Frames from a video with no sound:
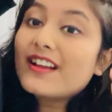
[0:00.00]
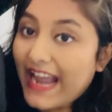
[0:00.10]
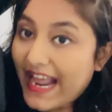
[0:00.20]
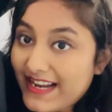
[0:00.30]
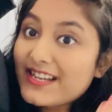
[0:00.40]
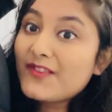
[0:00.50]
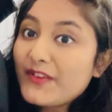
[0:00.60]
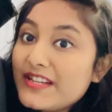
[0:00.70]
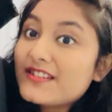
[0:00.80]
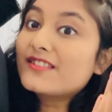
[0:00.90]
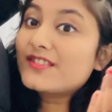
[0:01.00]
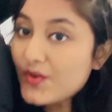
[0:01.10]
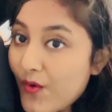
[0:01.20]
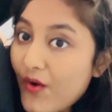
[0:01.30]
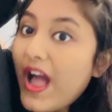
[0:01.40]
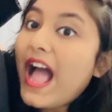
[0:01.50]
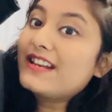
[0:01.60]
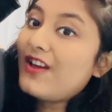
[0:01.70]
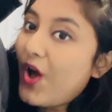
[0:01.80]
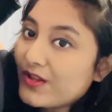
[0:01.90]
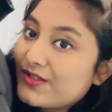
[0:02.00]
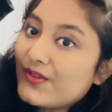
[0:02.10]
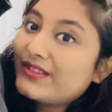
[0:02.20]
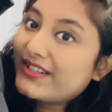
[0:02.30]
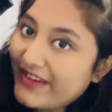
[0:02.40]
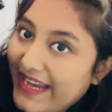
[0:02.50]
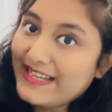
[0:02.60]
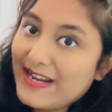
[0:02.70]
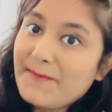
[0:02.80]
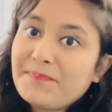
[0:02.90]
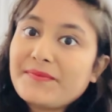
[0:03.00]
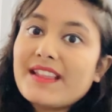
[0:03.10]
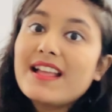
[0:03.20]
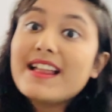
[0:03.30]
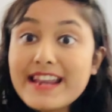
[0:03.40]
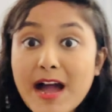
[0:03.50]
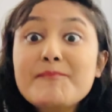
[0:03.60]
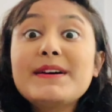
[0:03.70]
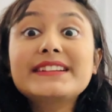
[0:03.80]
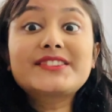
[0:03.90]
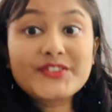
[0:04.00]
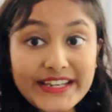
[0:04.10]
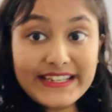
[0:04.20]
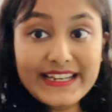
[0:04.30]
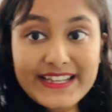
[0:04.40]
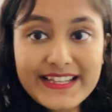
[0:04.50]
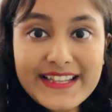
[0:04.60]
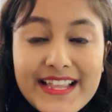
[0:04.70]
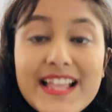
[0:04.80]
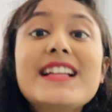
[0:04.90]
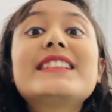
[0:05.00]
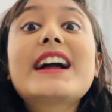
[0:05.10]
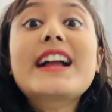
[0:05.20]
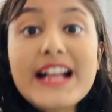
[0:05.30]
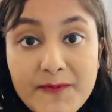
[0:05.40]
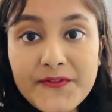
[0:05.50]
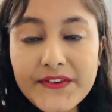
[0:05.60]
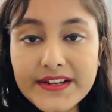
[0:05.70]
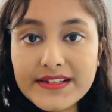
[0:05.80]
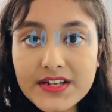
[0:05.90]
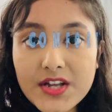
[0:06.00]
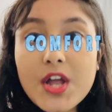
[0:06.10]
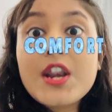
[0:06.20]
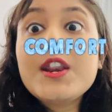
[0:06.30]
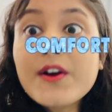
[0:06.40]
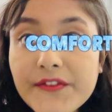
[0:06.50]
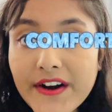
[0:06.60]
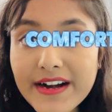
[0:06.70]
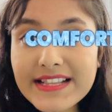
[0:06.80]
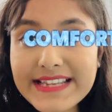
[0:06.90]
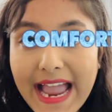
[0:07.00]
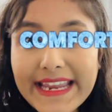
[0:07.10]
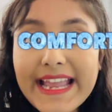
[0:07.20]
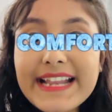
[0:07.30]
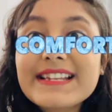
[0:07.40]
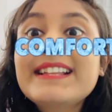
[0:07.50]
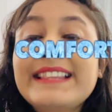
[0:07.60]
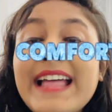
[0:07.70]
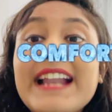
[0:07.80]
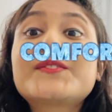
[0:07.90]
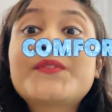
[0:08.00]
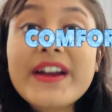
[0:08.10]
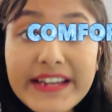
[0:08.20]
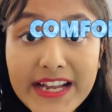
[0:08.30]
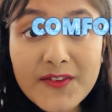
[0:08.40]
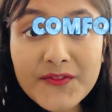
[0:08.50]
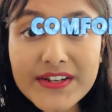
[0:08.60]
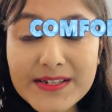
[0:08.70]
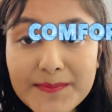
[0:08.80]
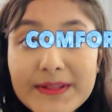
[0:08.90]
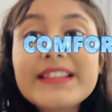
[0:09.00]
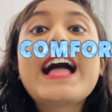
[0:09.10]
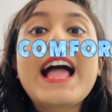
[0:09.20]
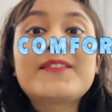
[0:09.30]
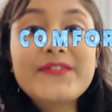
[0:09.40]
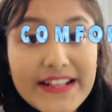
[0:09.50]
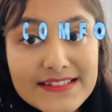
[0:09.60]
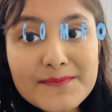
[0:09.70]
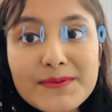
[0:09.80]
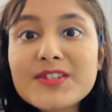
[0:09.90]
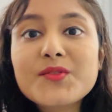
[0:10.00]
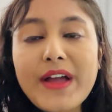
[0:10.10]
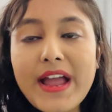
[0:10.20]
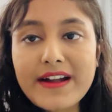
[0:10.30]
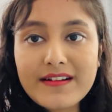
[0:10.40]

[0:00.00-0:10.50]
Canadian winter snow and also the rain. Number three, the comfort. Look for a jacket that is very comfortable and flexible to wear.